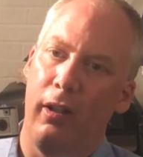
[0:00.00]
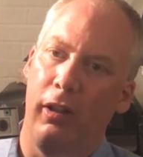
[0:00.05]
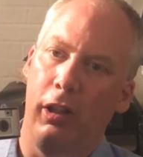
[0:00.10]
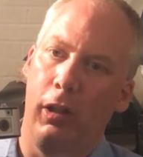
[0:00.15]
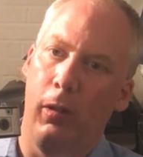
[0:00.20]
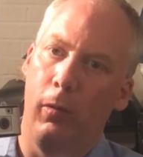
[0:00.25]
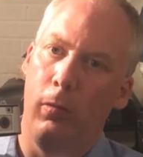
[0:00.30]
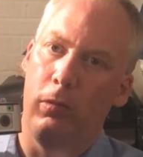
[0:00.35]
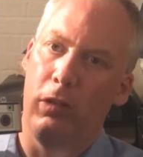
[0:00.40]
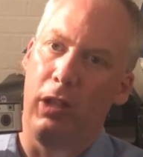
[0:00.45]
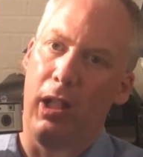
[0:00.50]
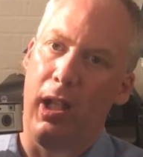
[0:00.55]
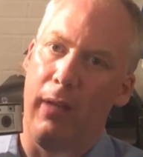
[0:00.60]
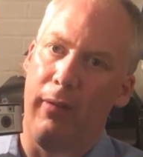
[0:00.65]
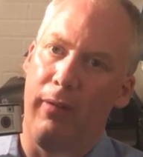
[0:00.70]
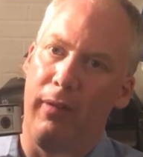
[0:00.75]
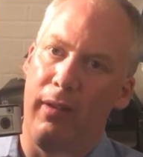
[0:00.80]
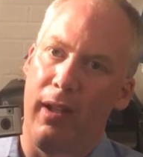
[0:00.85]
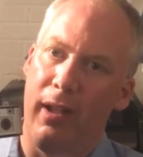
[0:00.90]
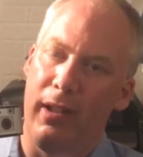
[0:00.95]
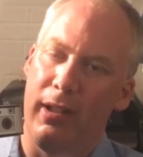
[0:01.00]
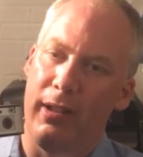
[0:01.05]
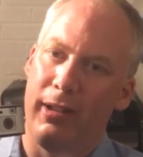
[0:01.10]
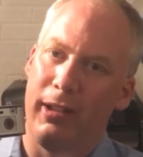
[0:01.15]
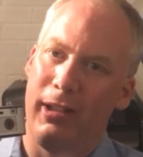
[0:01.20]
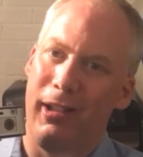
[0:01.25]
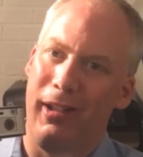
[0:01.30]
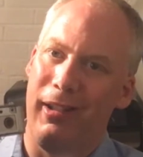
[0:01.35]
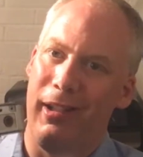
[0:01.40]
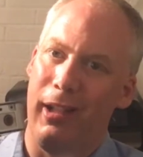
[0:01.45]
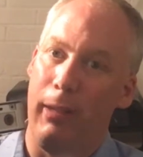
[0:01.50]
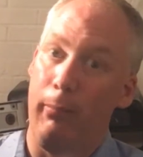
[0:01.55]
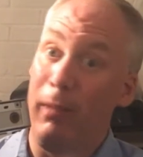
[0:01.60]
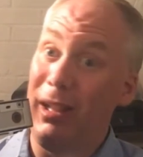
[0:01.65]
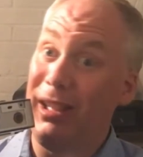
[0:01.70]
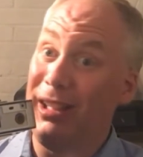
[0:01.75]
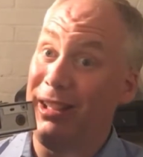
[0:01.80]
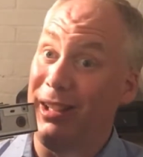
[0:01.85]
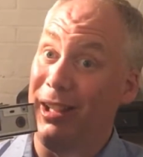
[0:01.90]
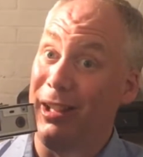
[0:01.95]
the audio, for like the C D
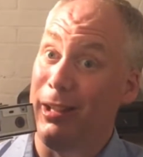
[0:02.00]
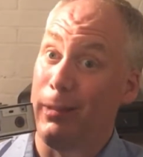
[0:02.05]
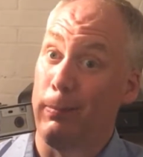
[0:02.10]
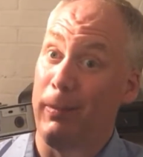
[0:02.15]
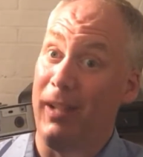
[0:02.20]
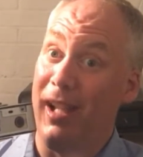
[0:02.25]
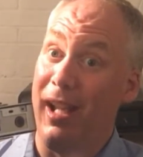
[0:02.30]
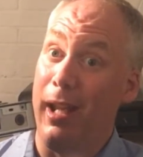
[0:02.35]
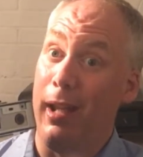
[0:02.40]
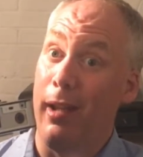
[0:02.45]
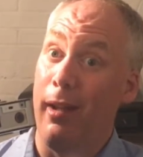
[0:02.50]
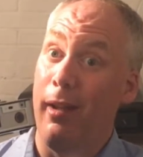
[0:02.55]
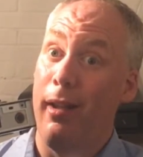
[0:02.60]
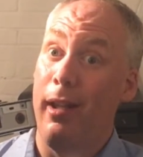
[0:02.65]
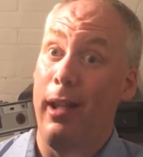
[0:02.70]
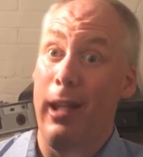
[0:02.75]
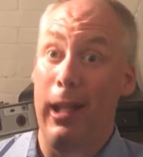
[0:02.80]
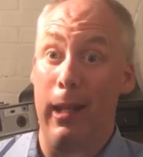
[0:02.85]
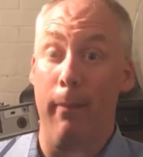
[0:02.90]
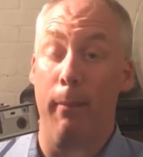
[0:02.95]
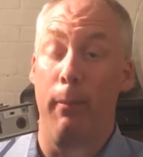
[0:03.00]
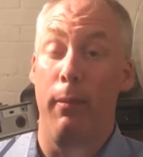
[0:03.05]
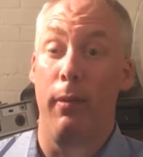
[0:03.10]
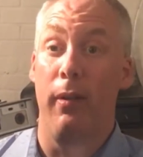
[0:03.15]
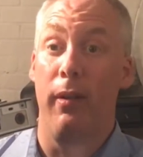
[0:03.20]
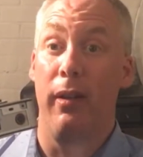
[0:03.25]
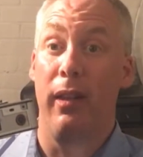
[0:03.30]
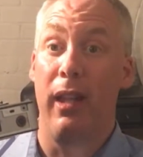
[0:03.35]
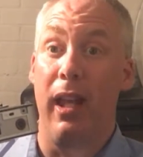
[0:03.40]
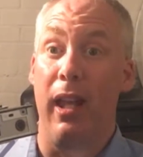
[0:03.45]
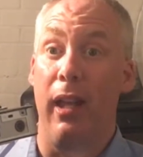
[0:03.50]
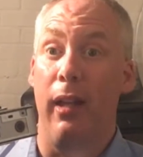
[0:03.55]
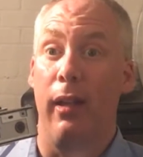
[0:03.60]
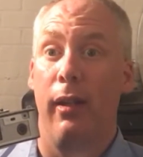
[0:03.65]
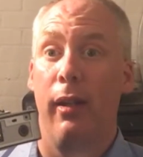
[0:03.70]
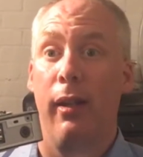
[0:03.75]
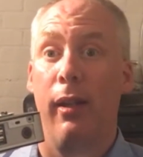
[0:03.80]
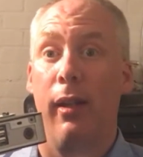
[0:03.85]
mini disc player input there.